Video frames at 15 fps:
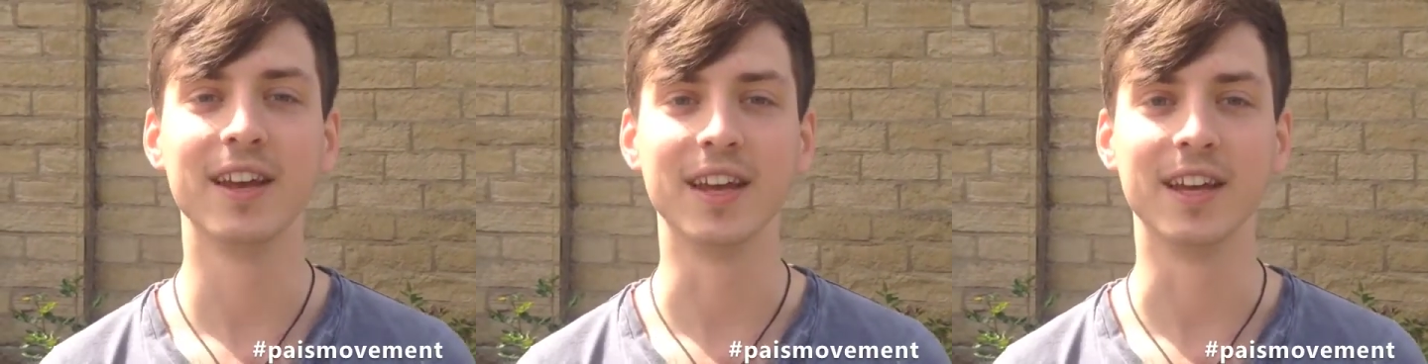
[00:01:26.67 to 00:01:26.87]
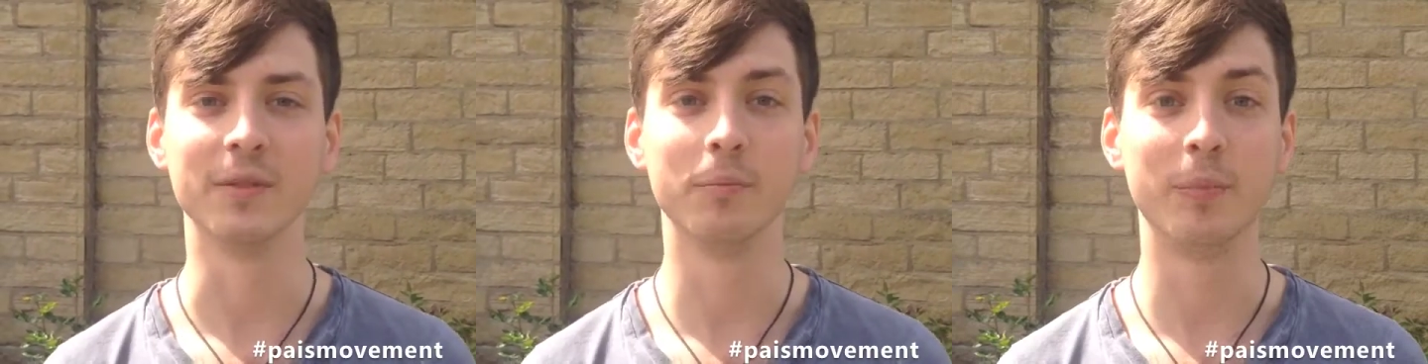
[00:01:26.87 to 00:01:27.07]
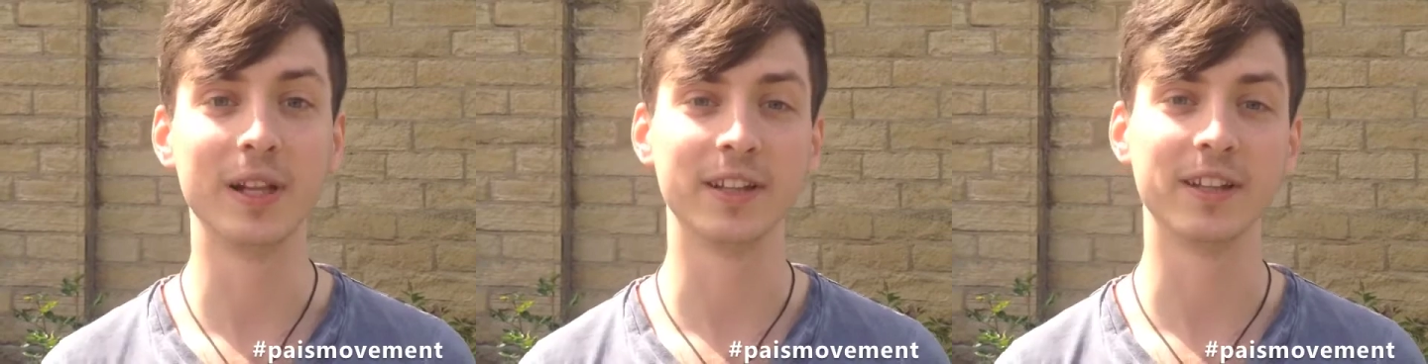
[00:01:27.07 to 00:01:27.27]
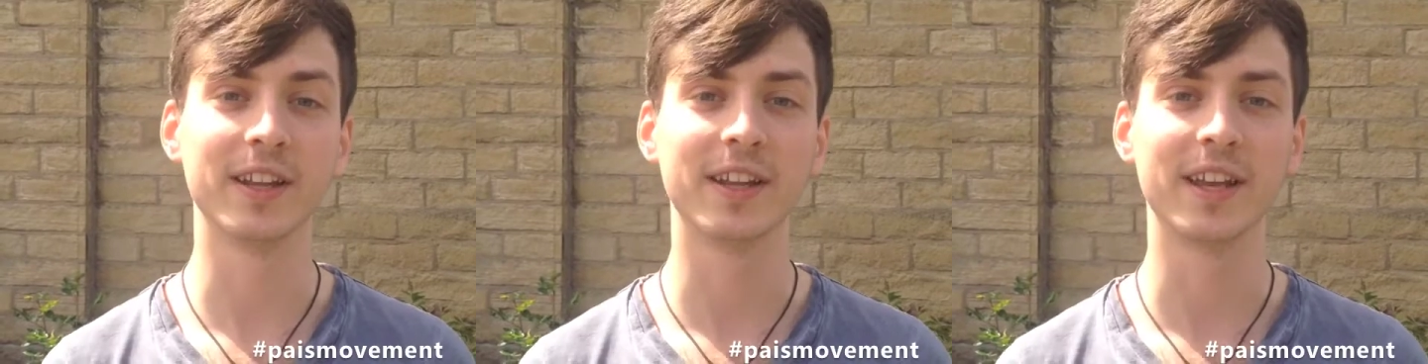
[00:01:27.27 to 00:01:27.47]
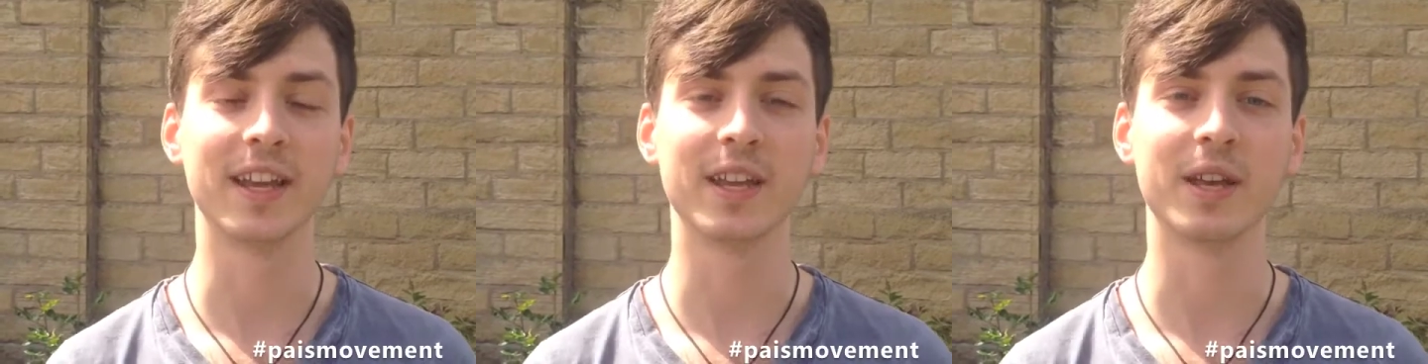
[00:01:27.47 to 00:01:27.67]
in building
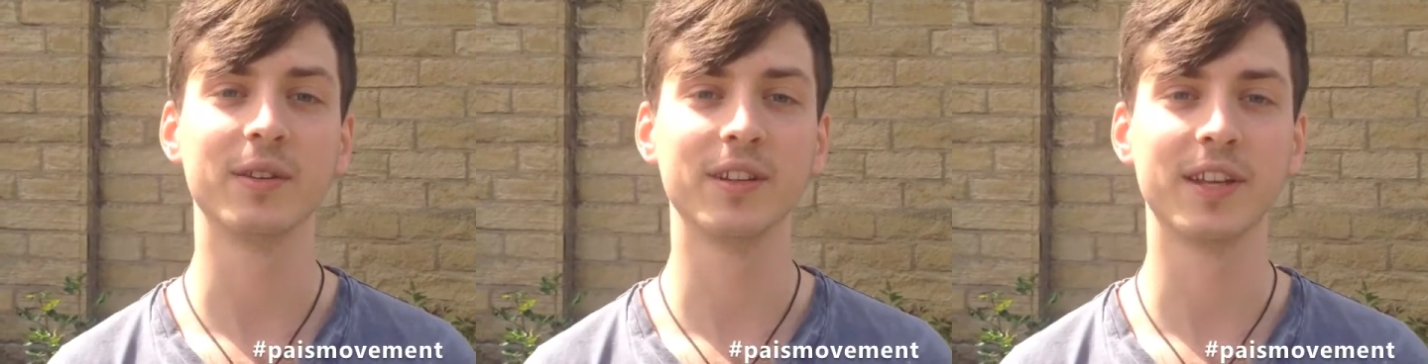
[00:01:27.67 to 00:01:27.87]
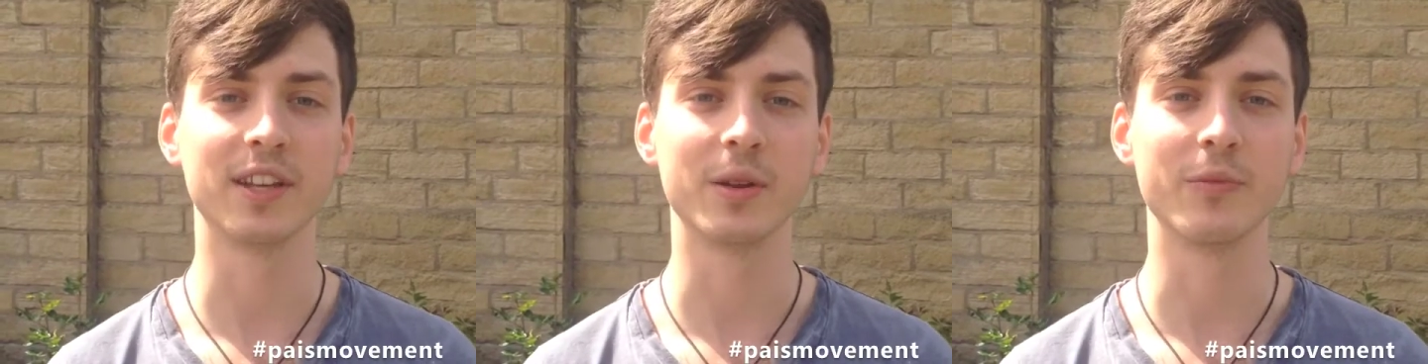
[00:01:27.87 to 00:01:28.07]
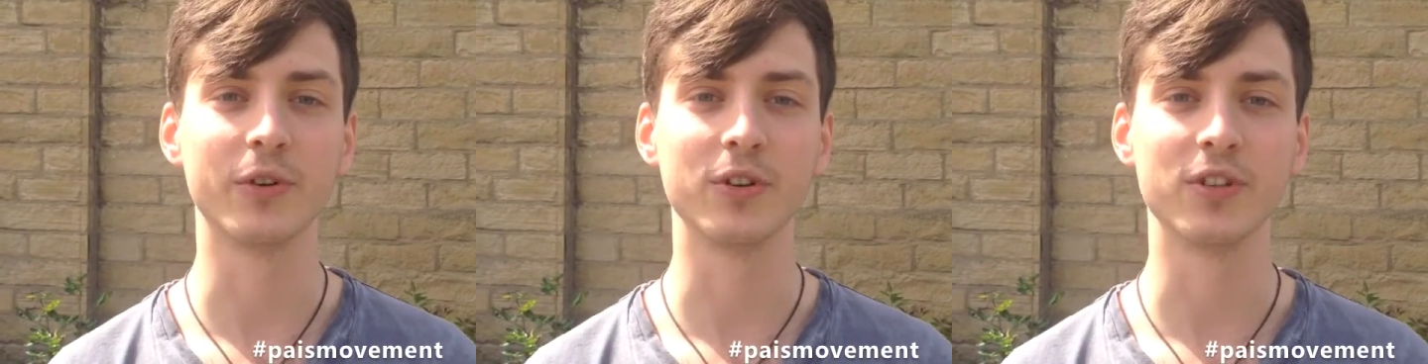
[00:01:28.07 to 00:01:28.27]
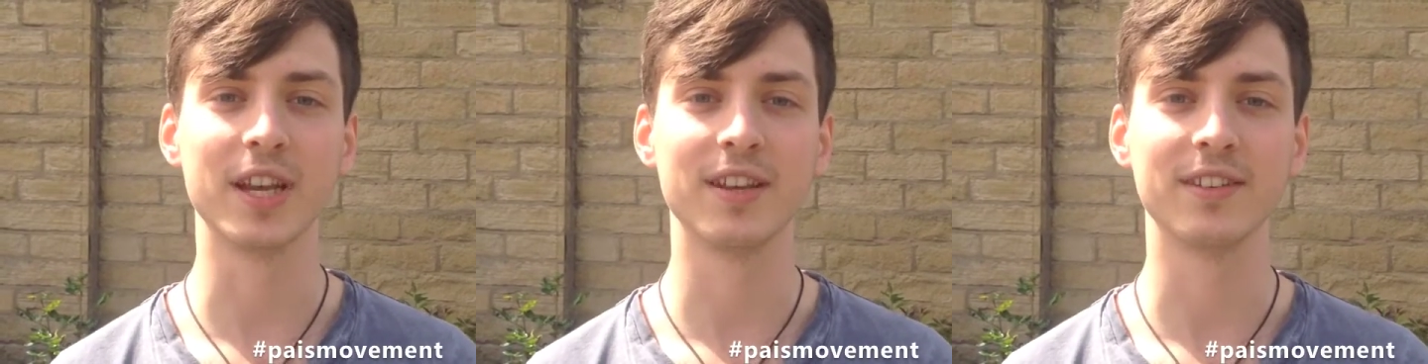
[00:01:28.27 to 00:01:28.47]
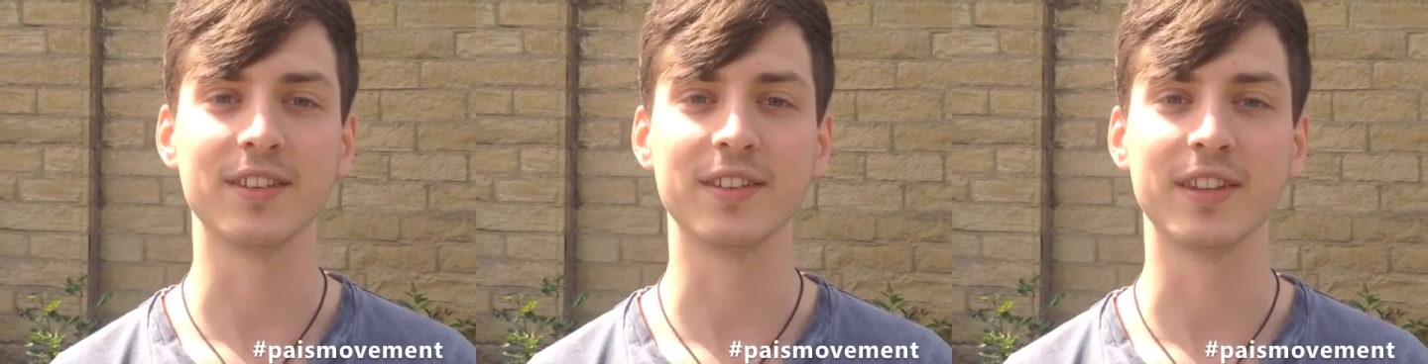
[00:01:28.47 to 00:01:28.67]
the kingdom for
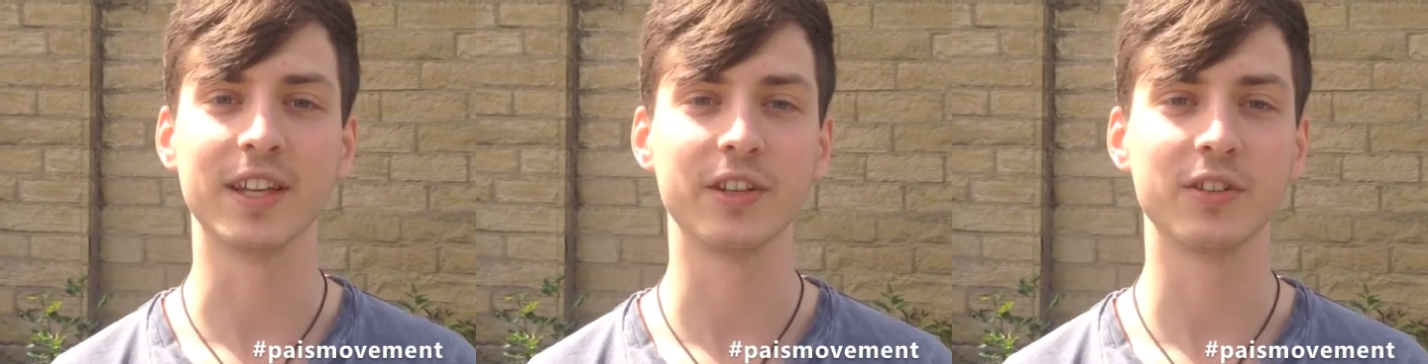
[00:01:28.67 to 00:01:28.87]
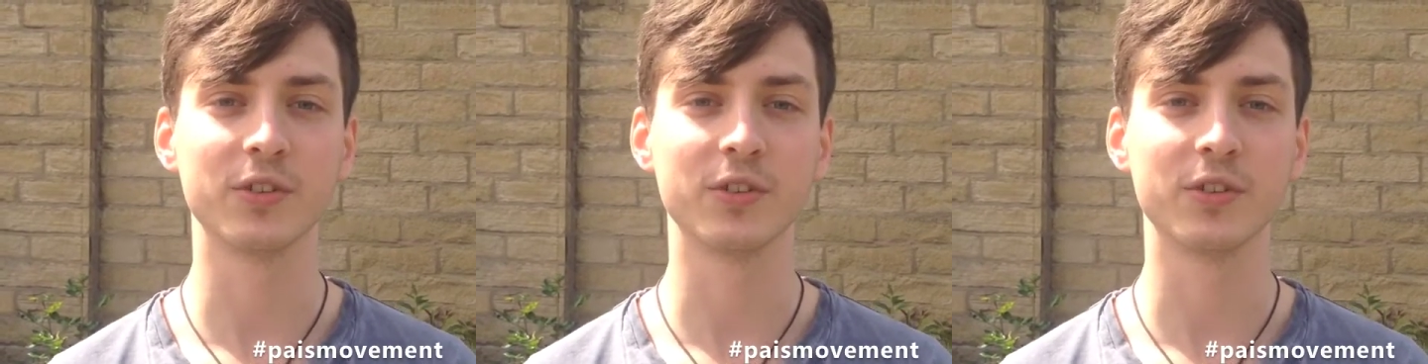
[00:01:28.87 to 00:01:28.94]
Jesus. And